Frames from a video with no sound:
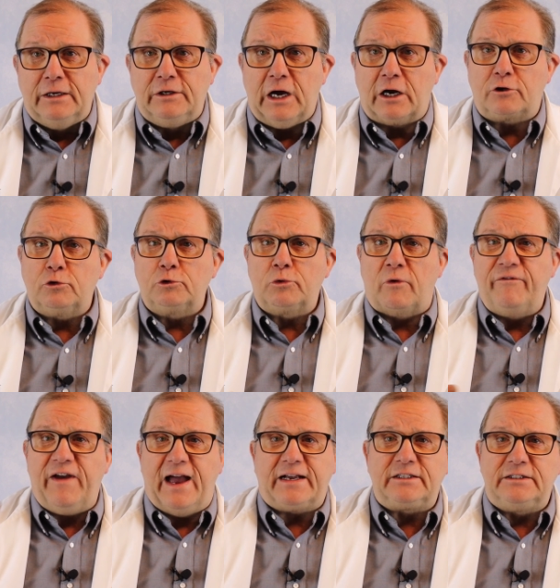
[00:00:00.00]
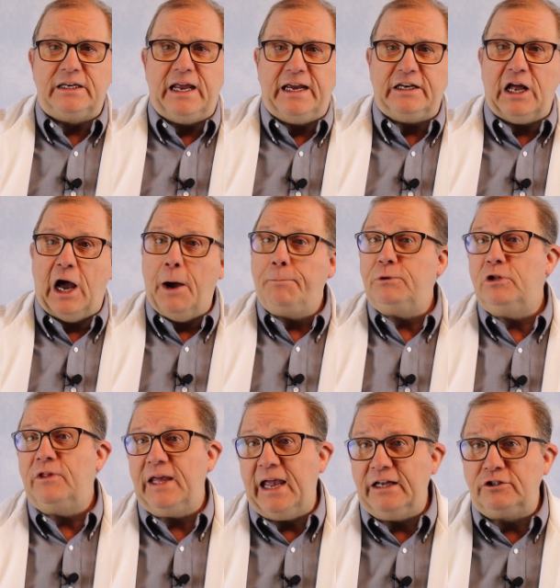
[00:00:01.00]
Doctors will vaccinate up
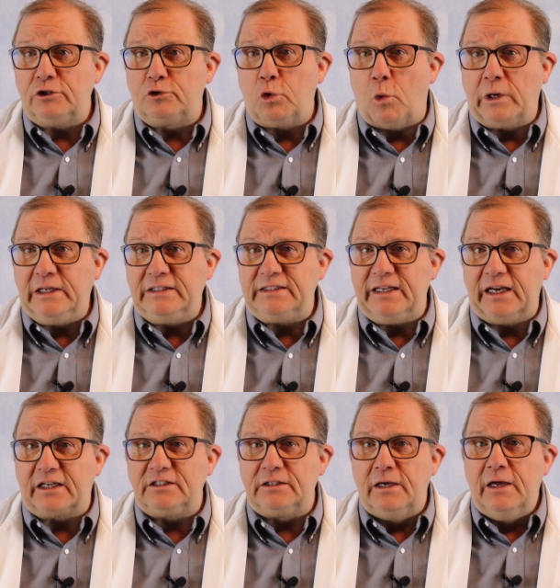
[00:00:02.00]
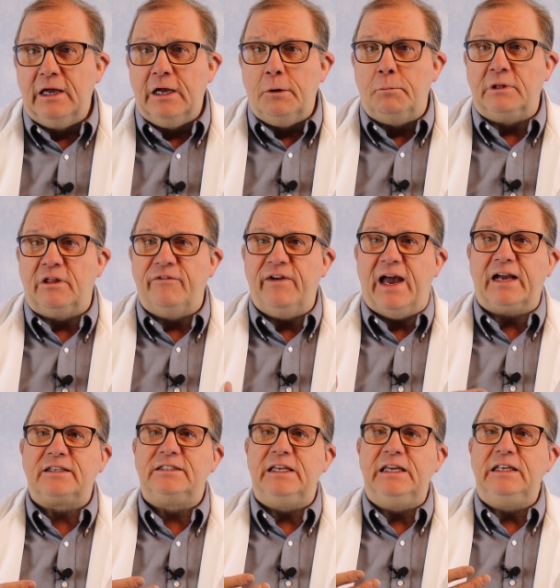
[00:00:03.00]
to the age of 26, but the
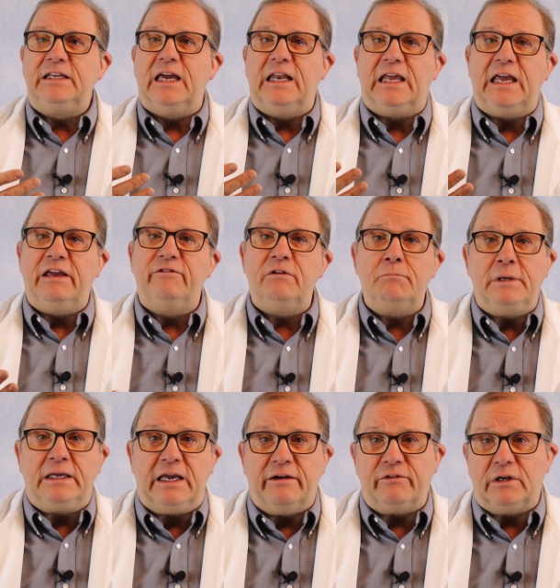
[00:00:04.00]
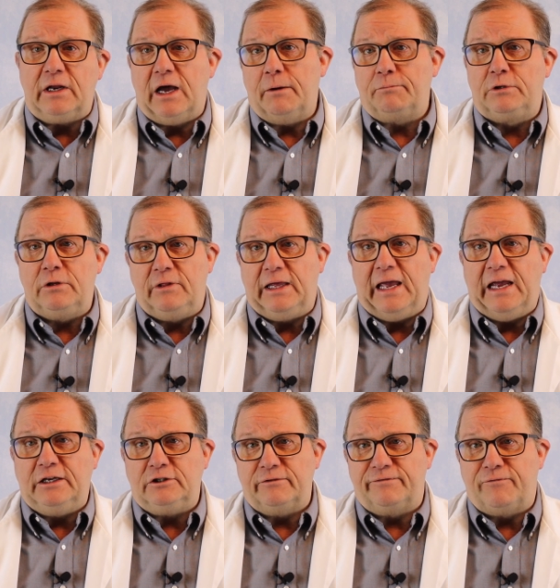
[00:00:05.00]
vaccine can even be given up to the
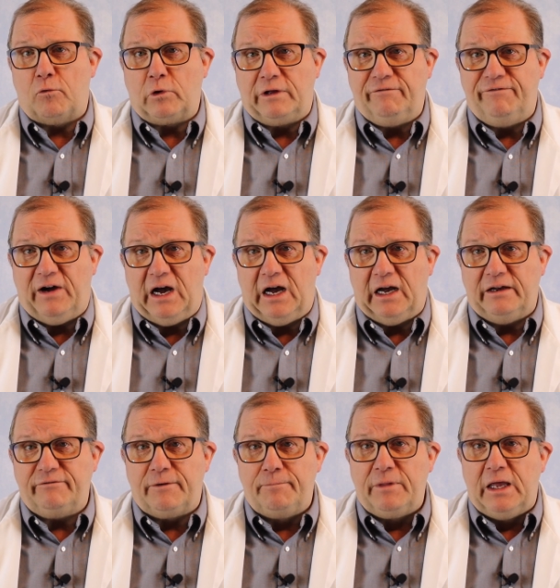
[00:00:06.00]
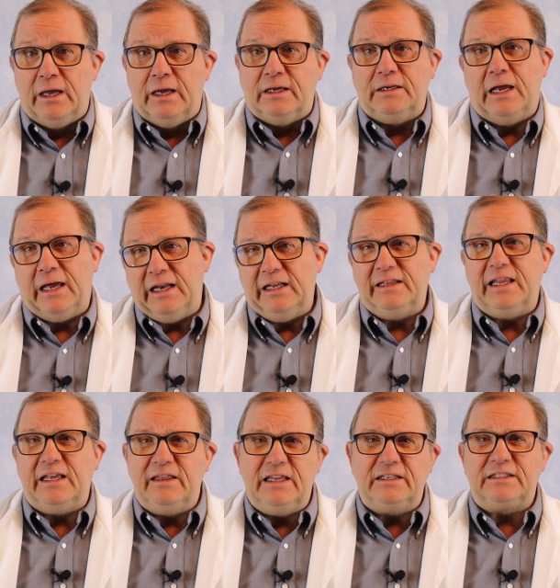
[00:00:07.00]
age of 45. And,
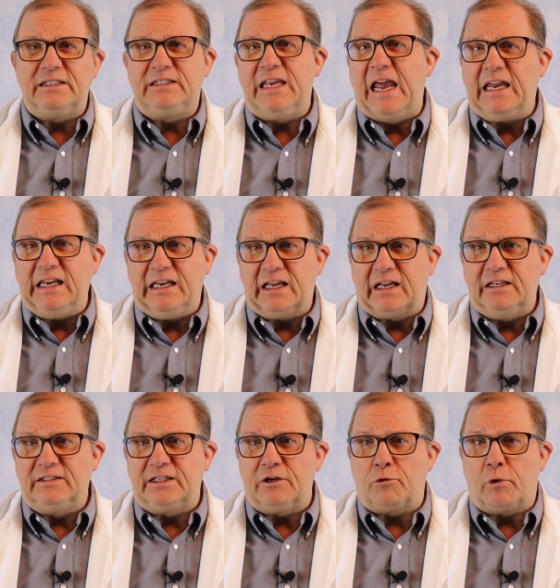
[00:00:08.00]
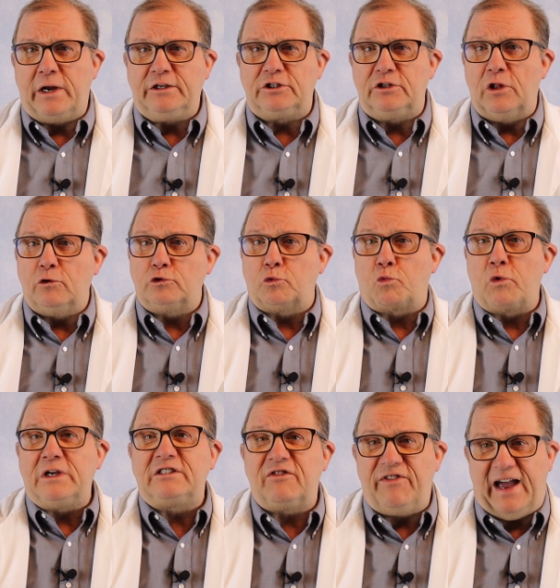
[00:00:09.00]
and this is taking into consideration those
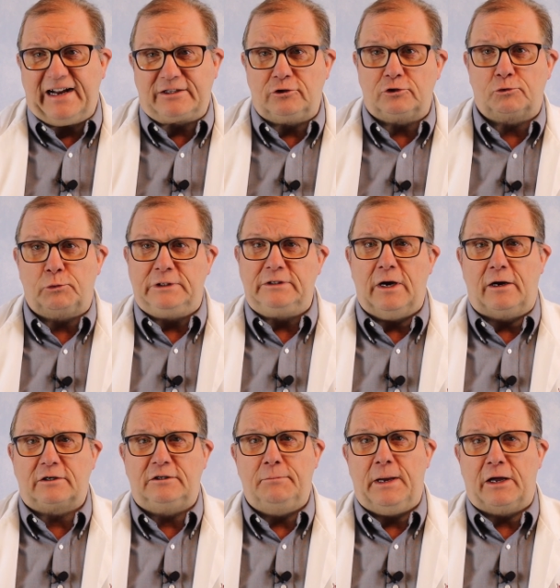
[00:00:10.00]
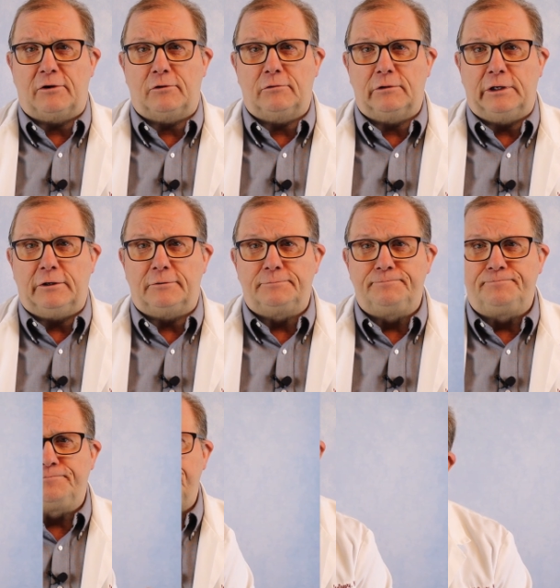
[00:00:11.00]
risk factors we talked about earlier.
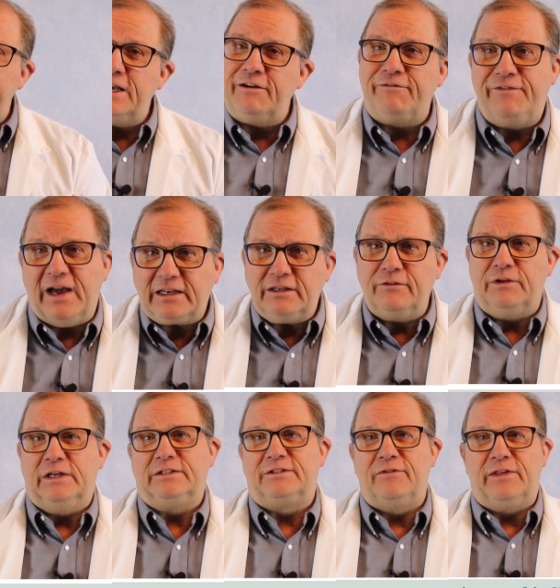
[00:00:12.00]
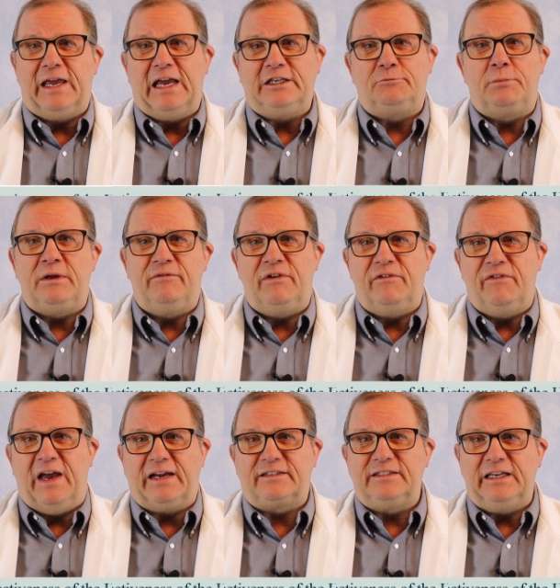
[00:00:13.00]
What is the effectiveness of the HPV
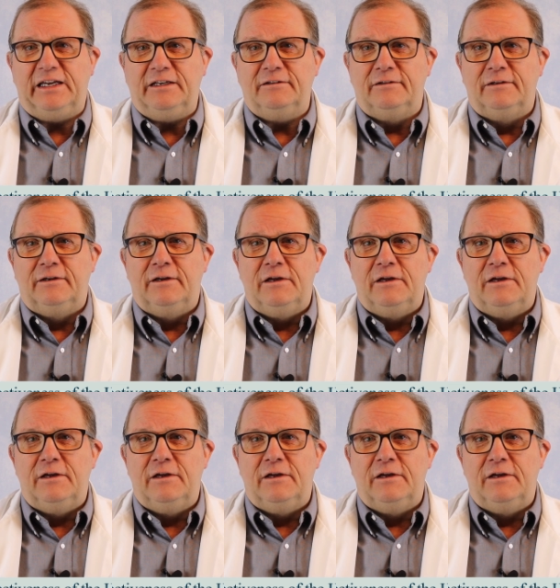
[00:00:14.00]
vaccine?